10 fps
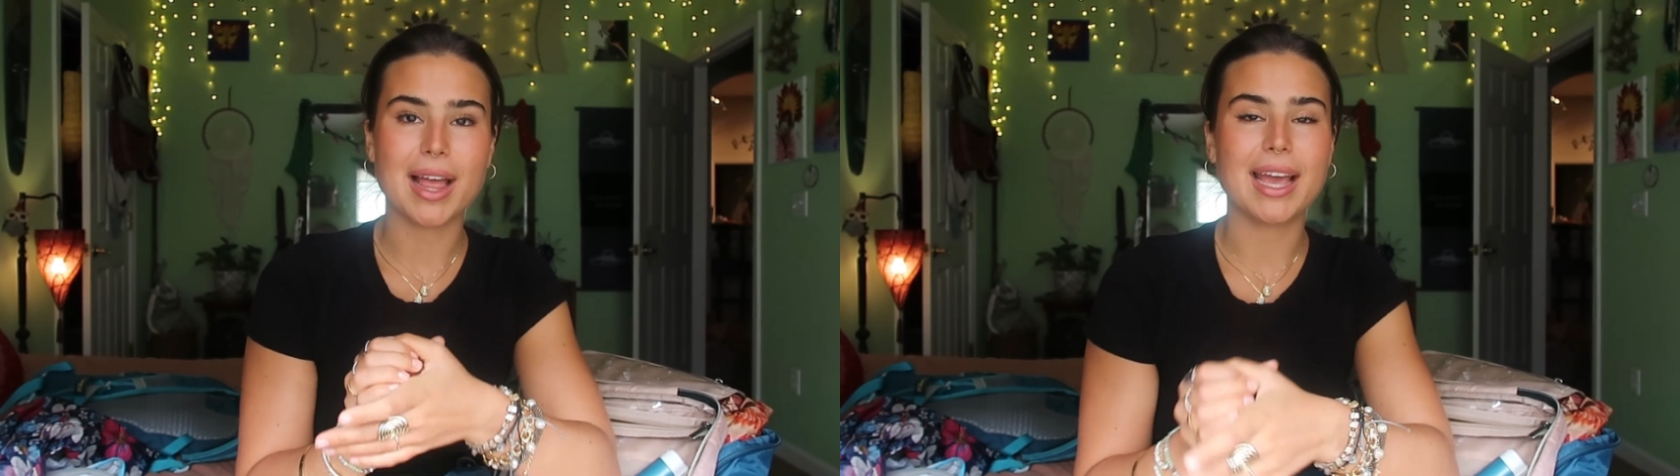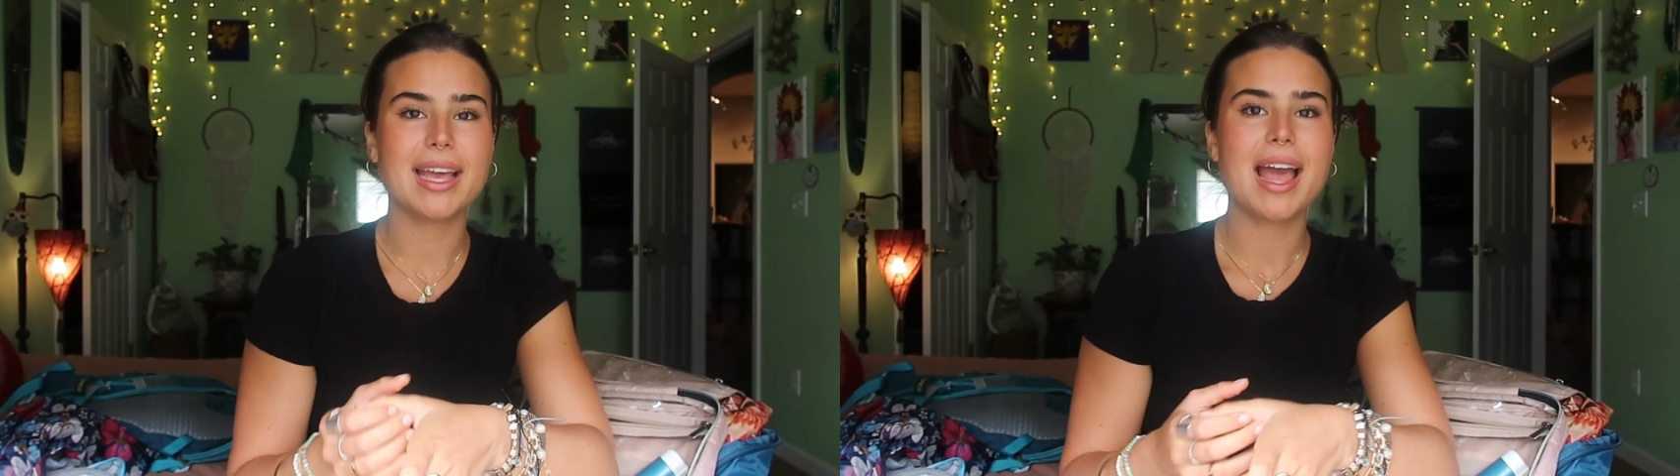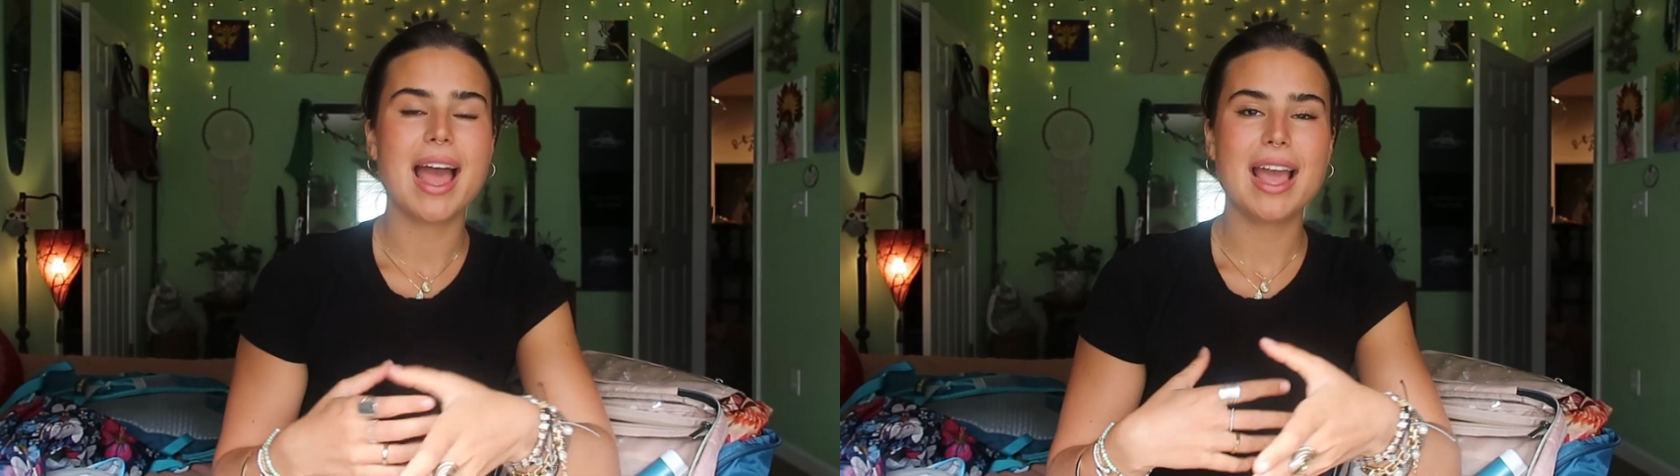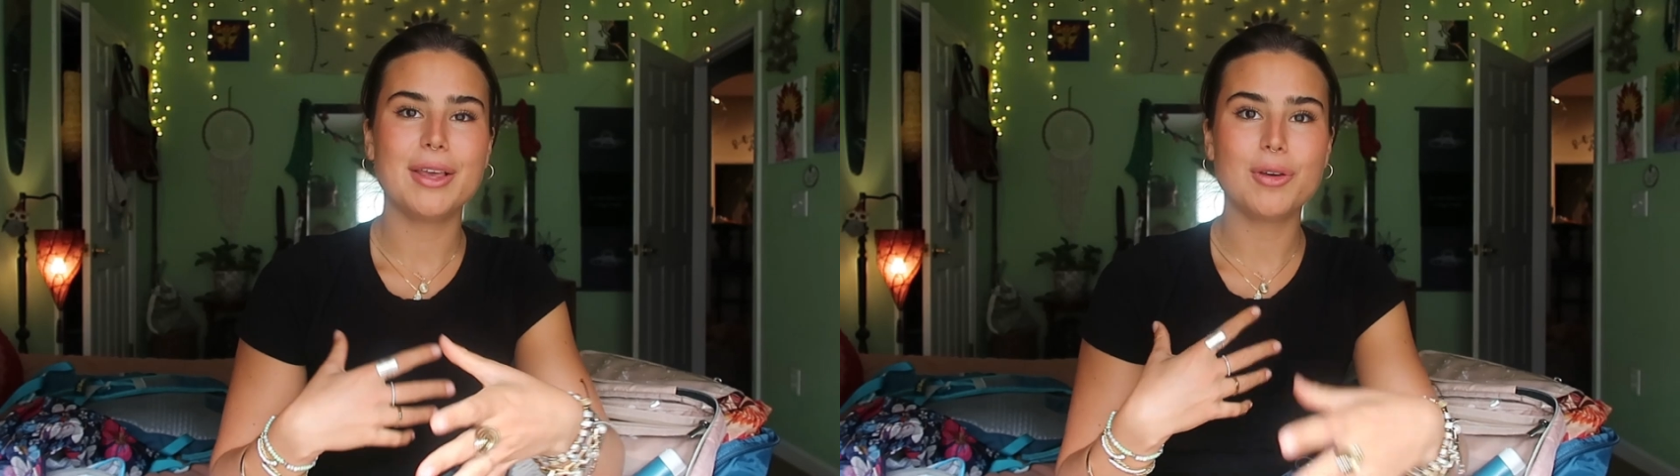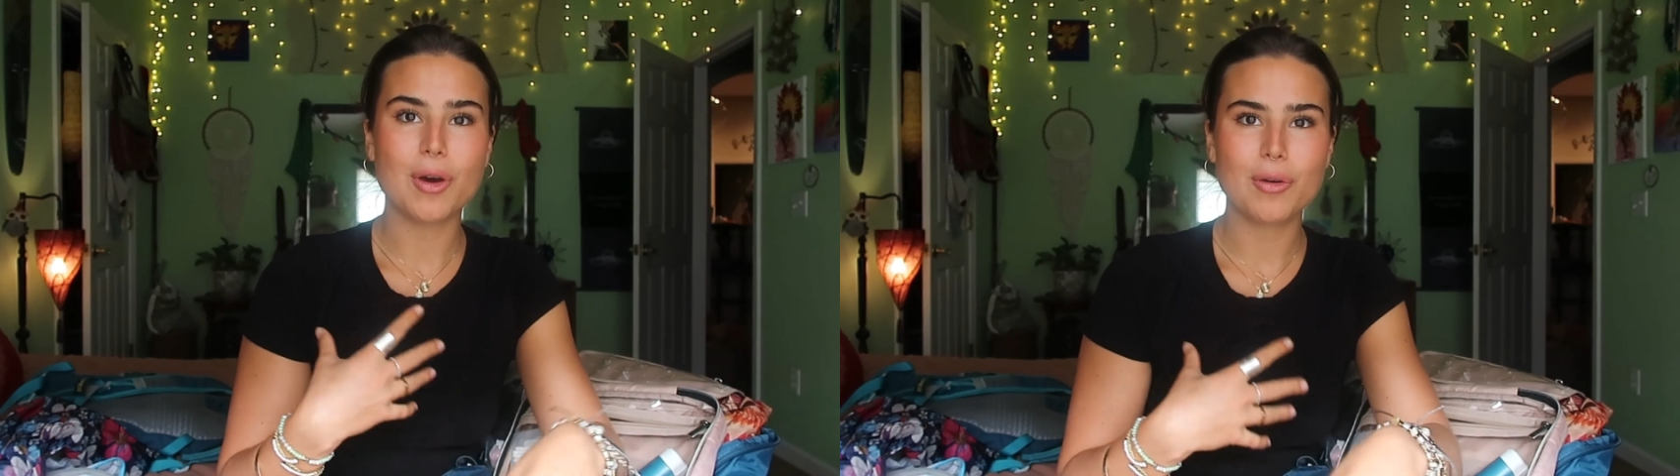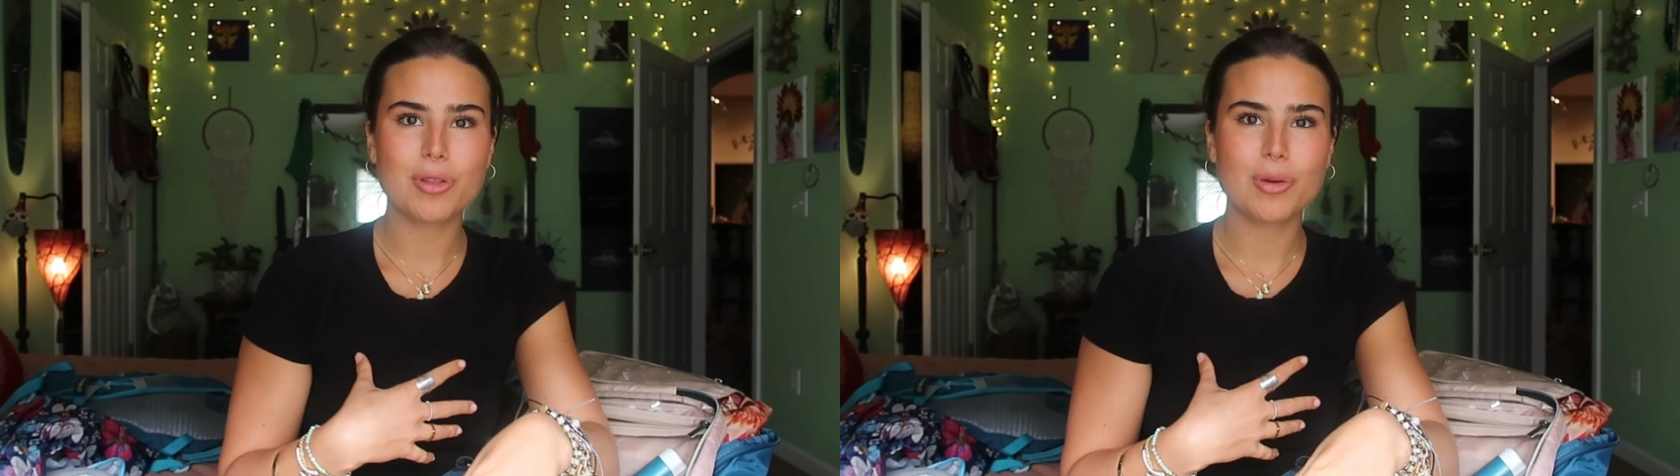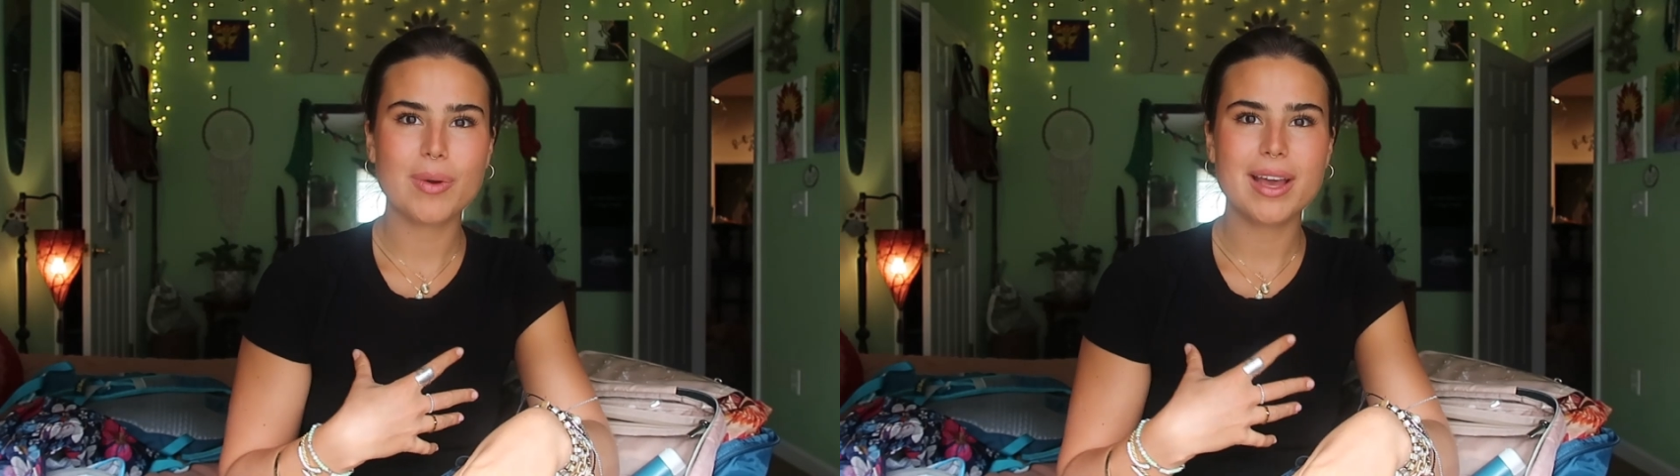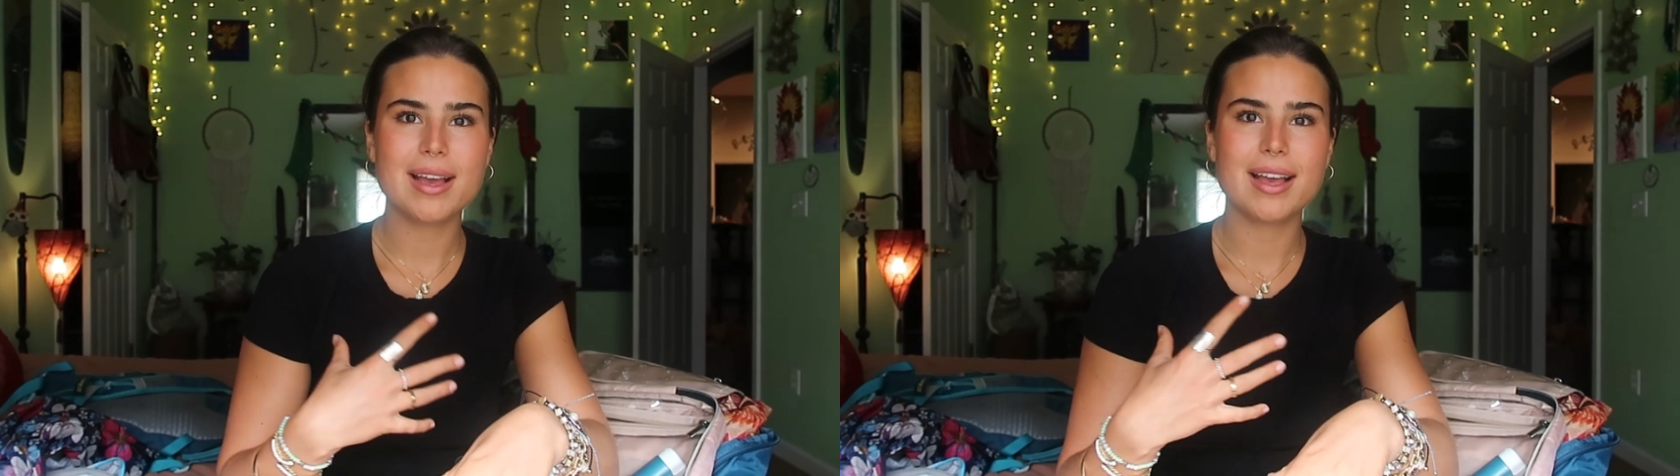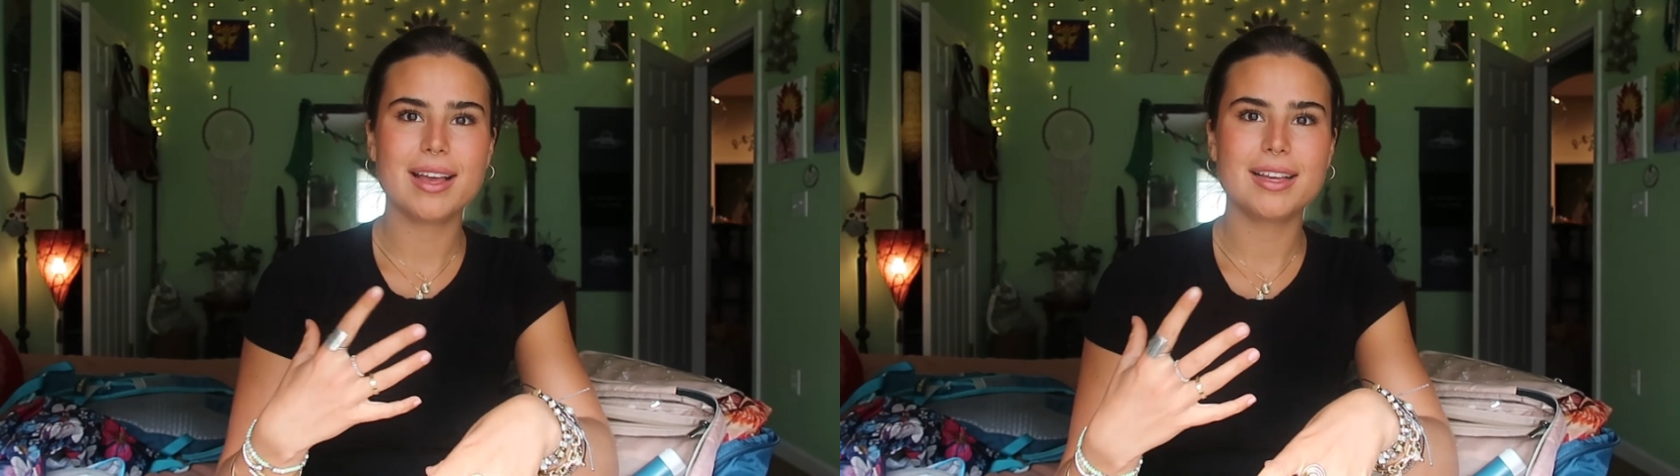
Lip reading: like you go through it